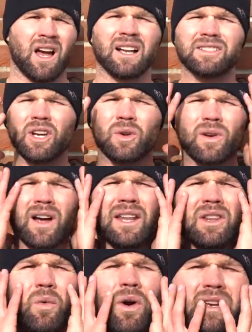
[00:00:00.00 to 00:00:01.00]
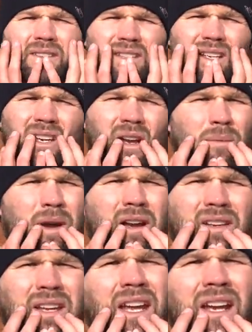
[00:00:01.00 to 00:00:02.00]
I don't like the ones that come
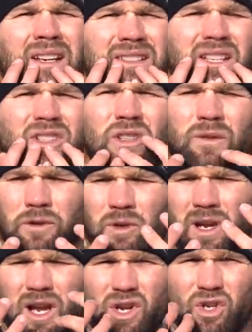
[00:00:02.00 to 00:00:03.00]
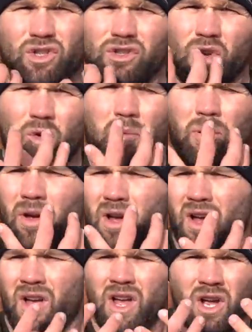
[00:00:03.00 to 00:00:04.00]
around here because they just feel like
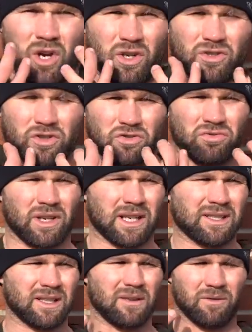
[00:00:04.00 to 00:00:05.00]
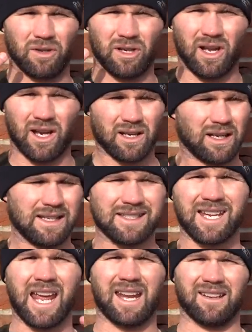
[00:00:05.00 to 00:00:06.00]
super constrictive and like
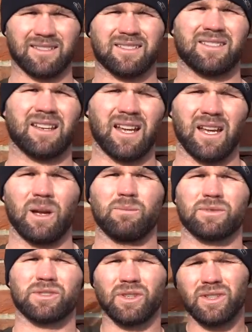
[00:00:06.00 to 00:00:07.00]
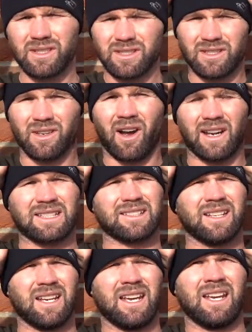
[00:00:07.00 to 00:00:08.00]
intense. So this is
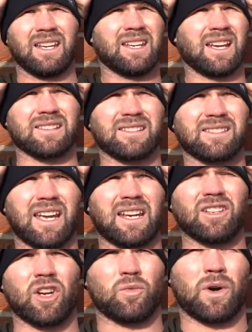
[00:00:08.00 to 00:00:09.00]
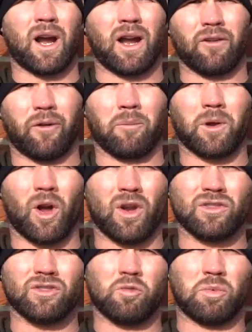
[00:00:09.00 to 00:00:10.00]
nice. Yeah, as I say, don't wear it if I'm
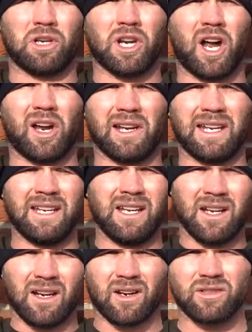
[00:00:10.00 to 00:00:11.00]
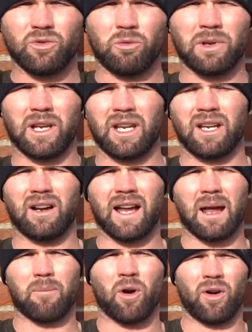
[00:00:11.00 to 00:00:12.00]
going super gnarly, because normally
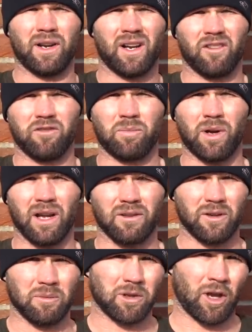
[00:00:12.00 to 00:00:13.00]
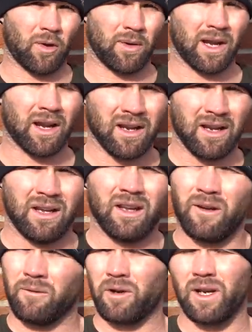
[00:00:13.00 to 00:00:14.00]
I am hot enough, but if I'm going
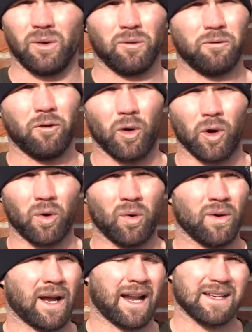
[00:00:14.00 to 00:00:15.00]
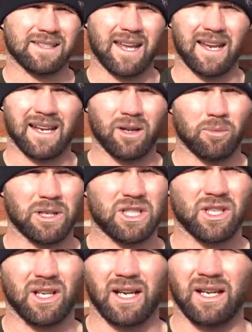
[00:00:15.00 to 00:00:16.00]
for a little foil and it's getting a little bit
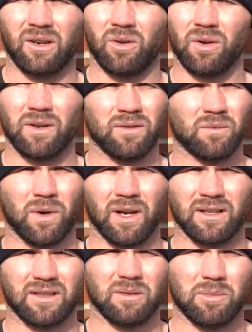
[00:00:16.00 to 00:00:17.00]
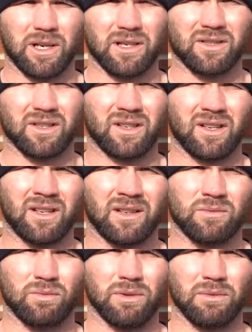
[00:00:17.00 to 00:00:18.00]
chilly, or even wearing it to the beach,
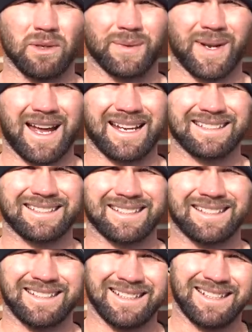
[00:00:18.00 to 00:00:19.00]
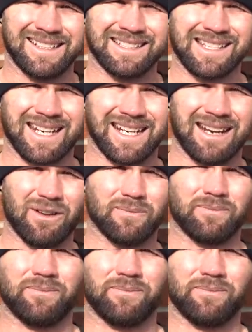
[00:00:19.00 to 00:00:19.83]
it's real, real nice. Check it out.